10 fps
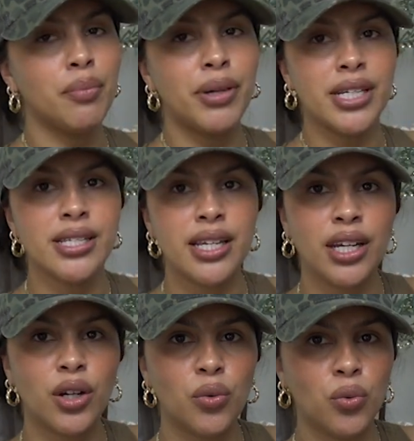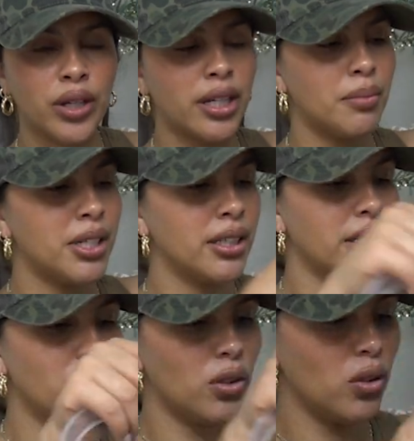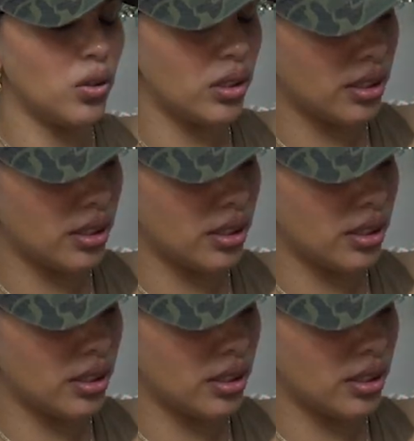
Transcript: basic ribbed little